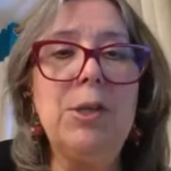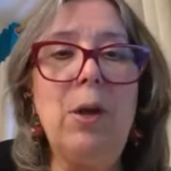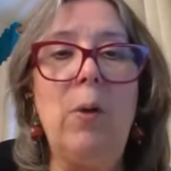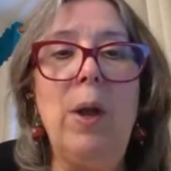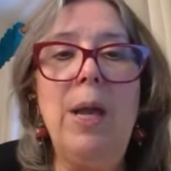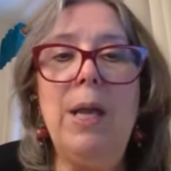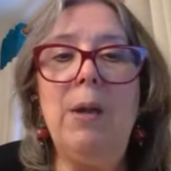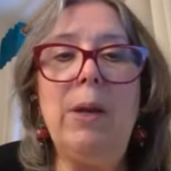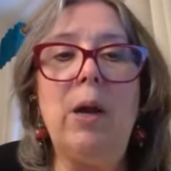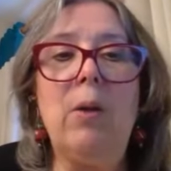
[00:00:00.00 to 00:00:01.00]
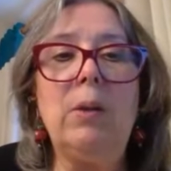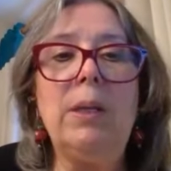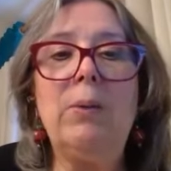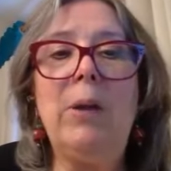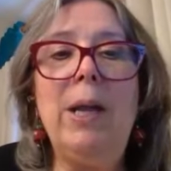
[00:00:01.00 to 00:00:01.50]
So here we go.
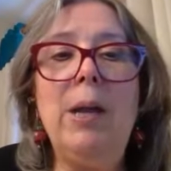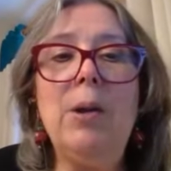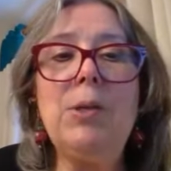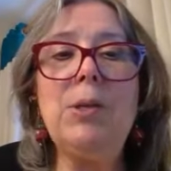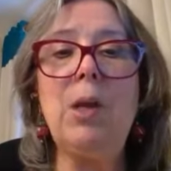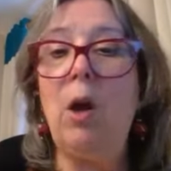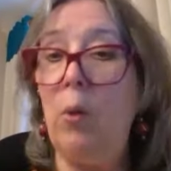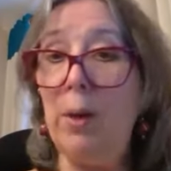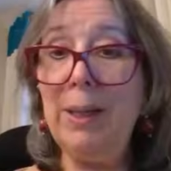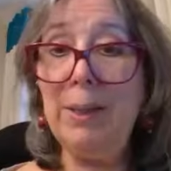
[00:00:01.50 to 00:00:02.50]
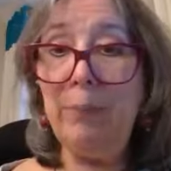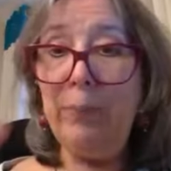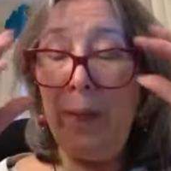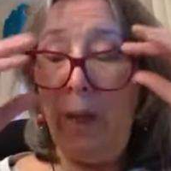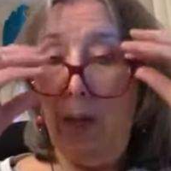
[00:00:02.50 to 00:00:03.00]
Here's oh,
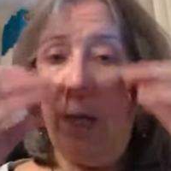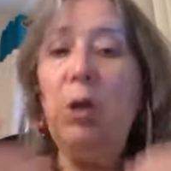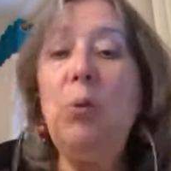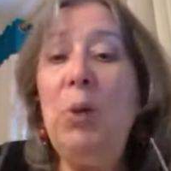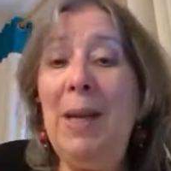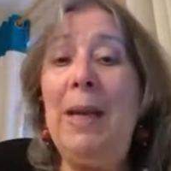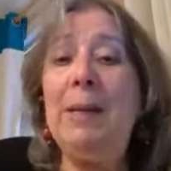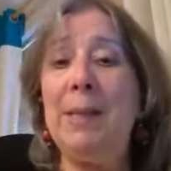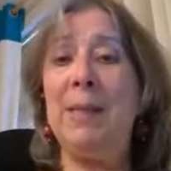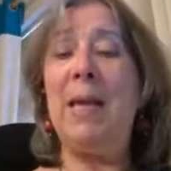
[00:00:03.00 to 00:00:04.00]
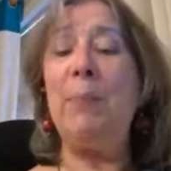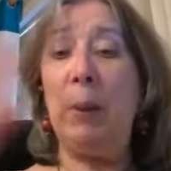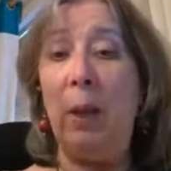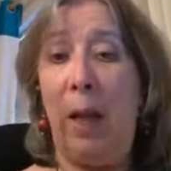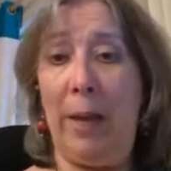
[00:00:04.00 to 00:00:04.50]
you need a
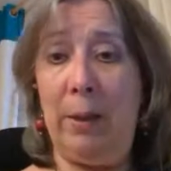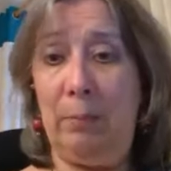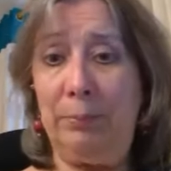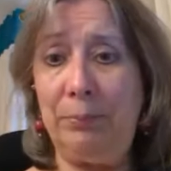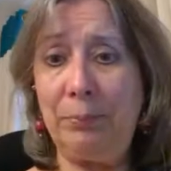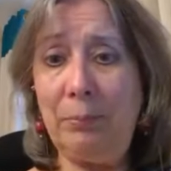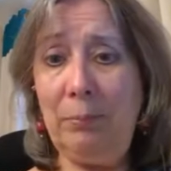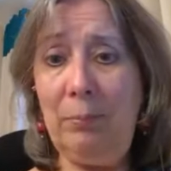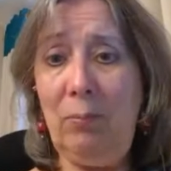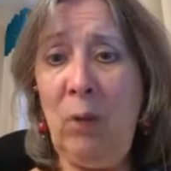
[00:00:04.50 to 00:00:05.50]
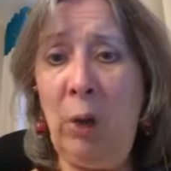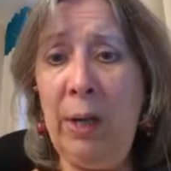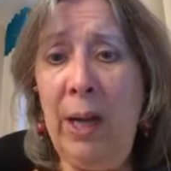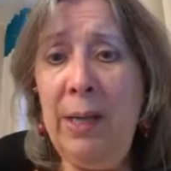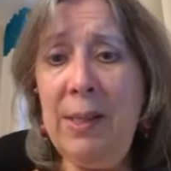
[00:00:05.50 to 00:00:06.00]
staple item.
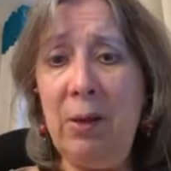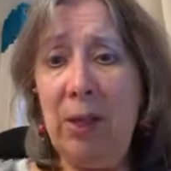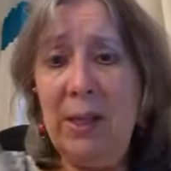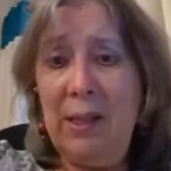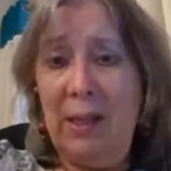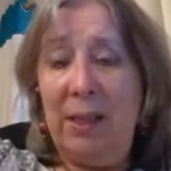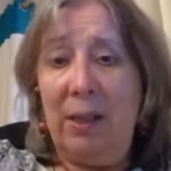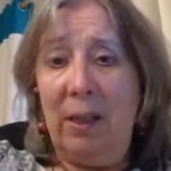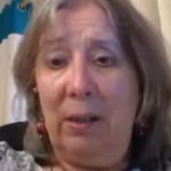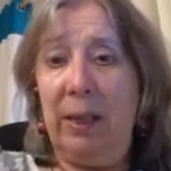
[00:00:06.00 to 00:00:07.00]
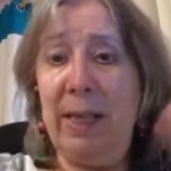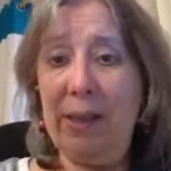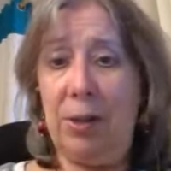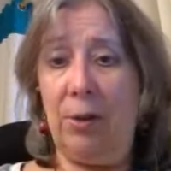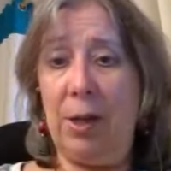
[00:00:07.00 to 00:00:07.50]
Okay, so this is an
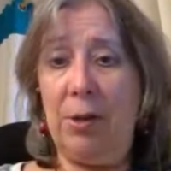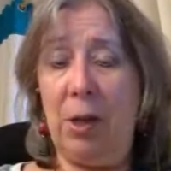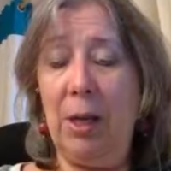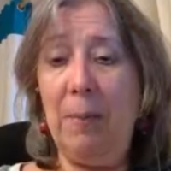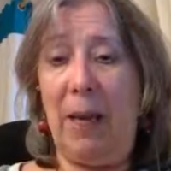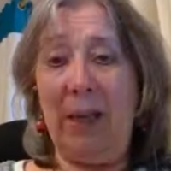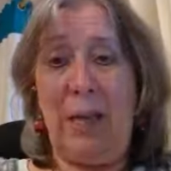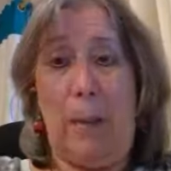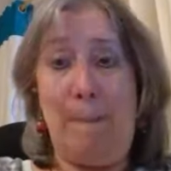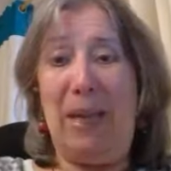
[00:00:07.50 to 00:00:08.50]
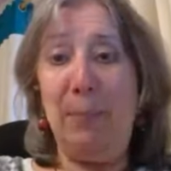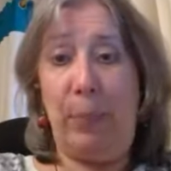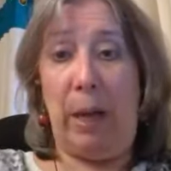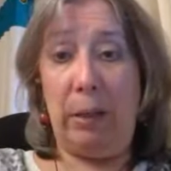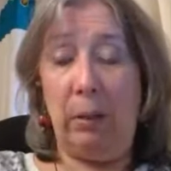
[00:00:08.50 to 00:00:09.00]
elixir that you're going to make in a big
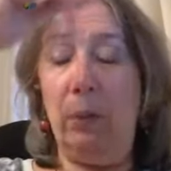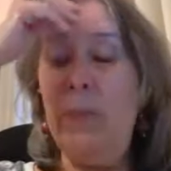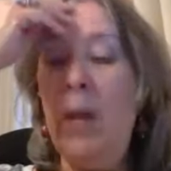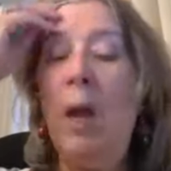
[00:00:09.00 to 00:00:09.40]
bottle.